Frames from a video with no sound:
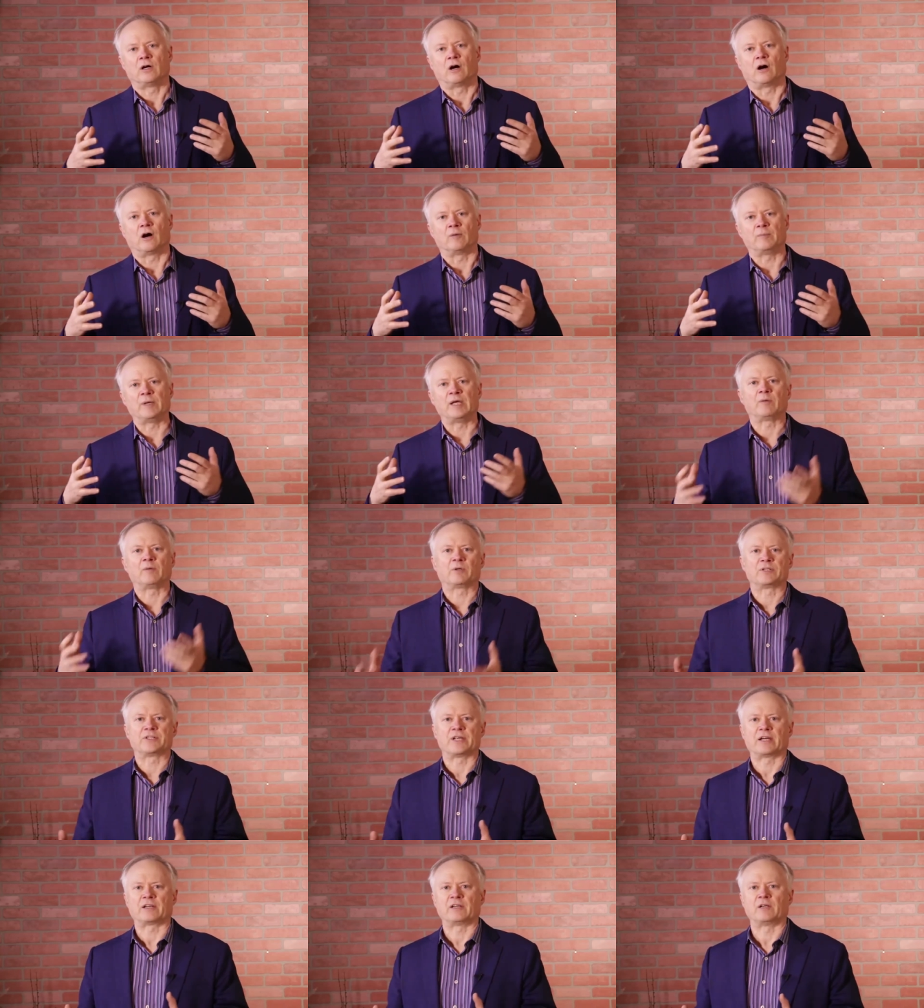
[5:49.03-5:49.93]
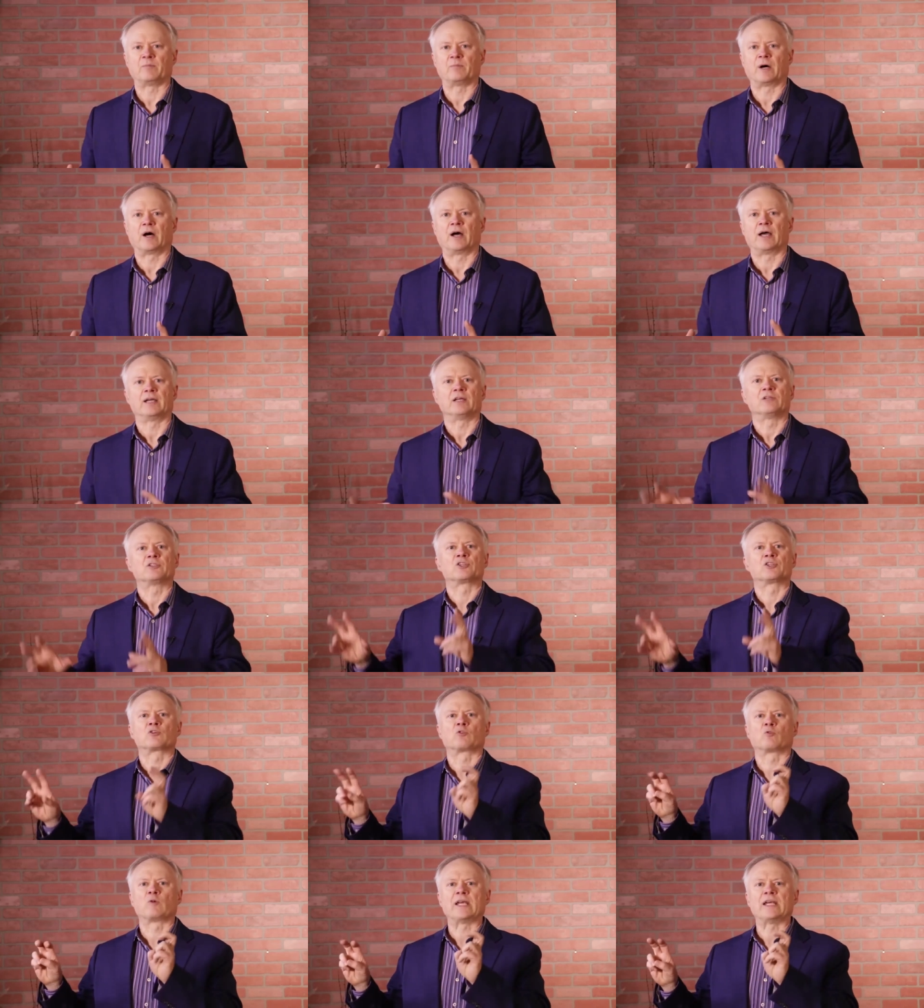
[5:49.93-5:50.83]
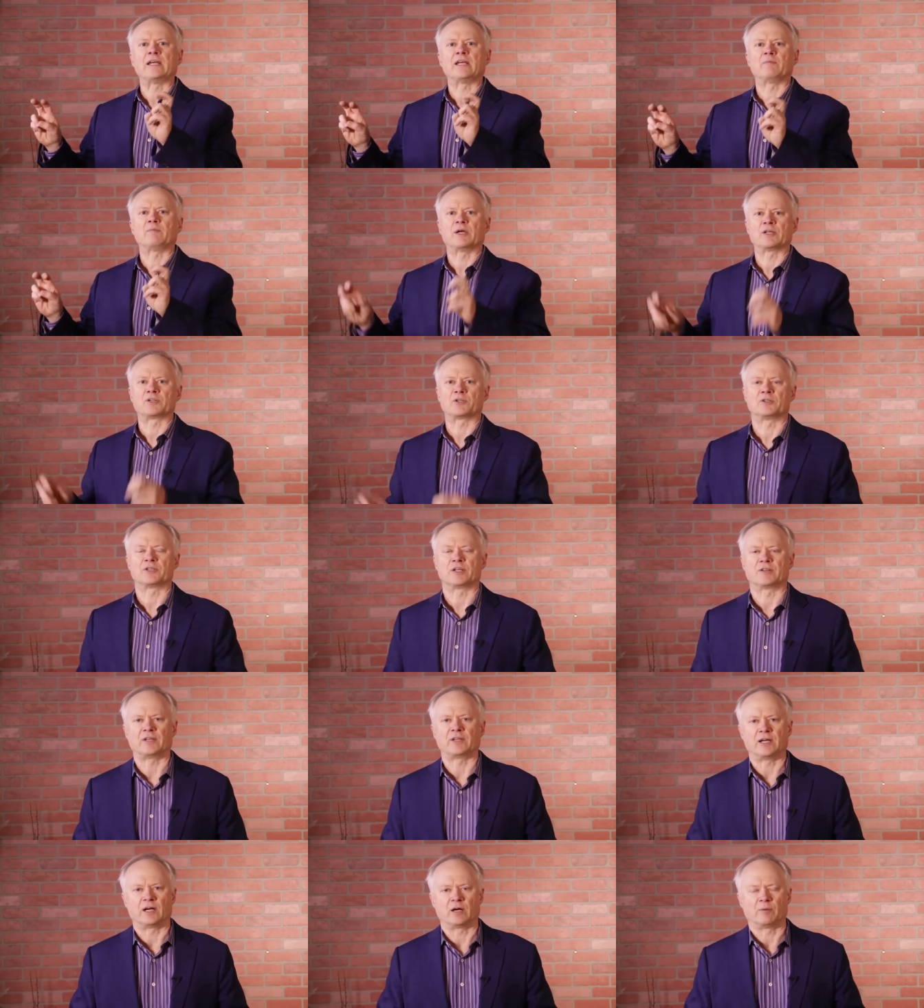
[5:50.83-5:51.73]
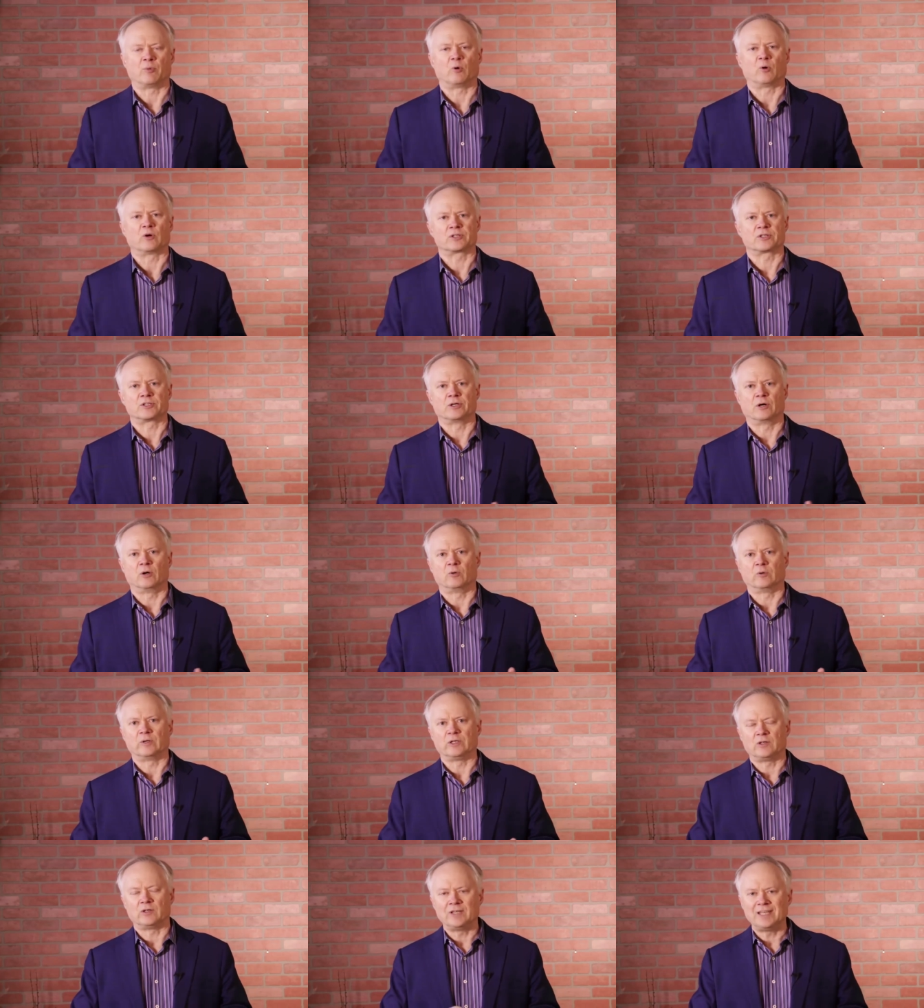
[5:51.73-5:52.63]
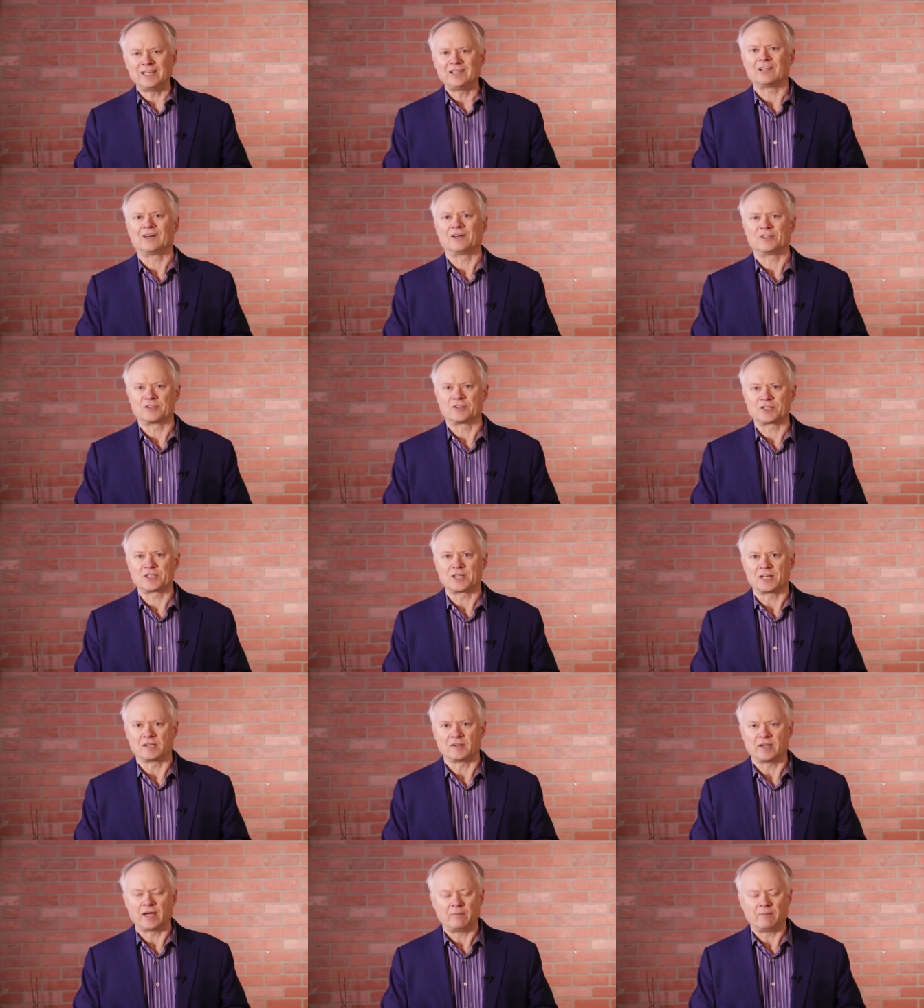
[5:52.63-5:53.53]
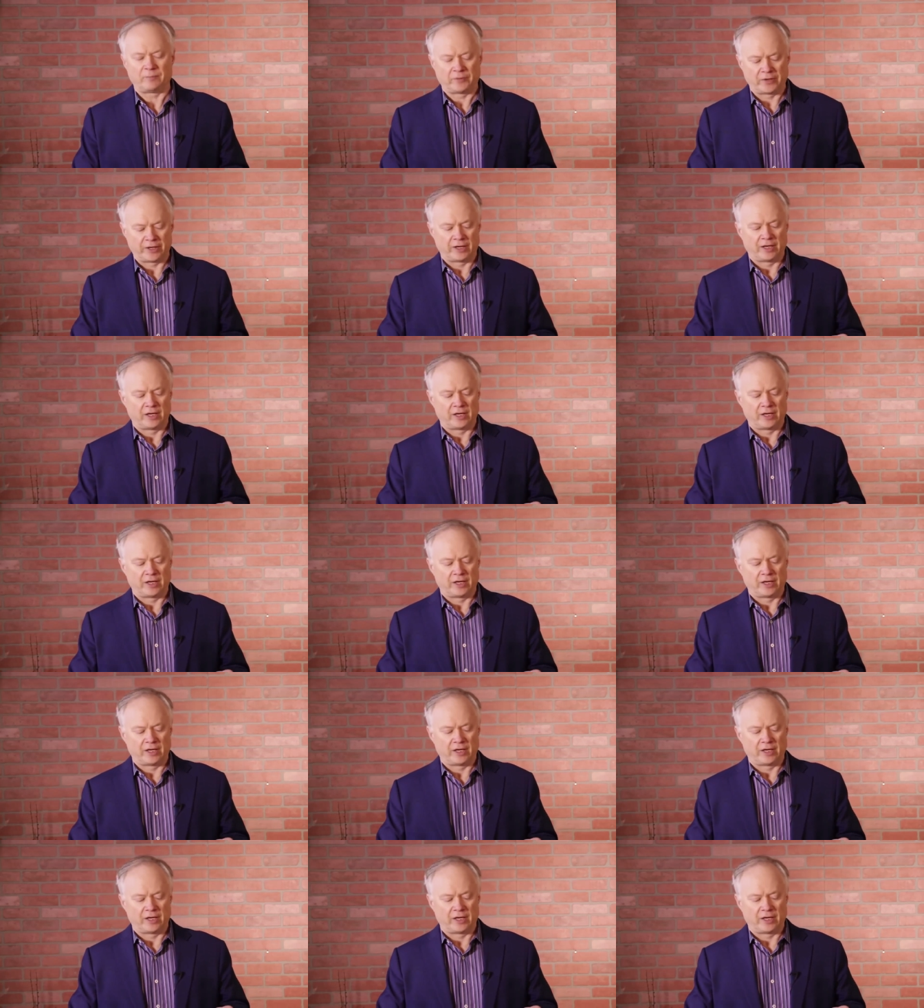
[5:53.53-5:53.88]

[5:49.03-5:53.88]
are being protected by screening measures at the airport. So you need to understand that.